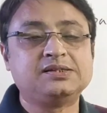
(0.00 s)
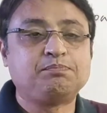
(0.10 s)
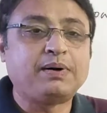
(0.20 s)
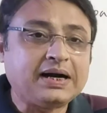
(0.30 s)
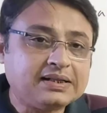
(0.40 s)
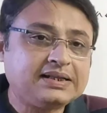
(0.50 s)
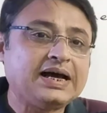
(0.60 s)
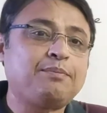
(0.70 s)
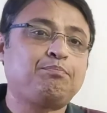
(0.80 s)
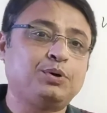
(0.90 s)
but
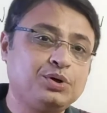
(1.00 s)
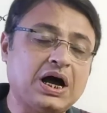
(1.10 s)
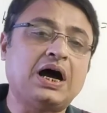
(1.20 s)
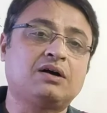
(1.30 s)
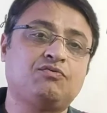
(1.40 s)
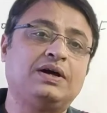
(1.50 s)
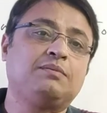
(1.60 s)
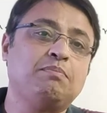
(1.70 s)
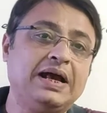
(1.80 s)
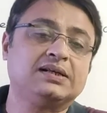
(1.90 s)
their product,
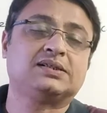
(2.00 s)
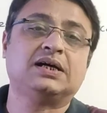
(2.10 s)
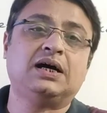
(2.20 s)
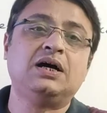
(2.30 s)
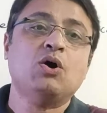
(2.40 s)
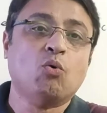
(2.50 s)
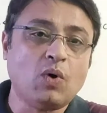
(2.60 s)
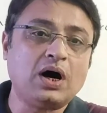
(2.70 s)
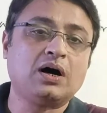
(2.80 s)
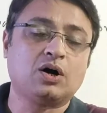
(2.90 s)
what makes the
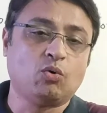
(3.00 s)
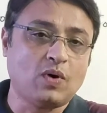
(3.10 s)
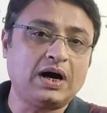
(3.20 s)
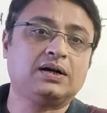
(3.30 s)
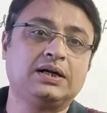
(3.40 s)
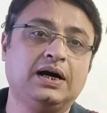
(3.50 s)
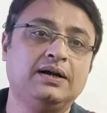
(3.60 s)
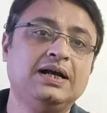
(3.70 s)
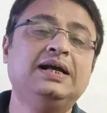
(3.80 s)
work or work done,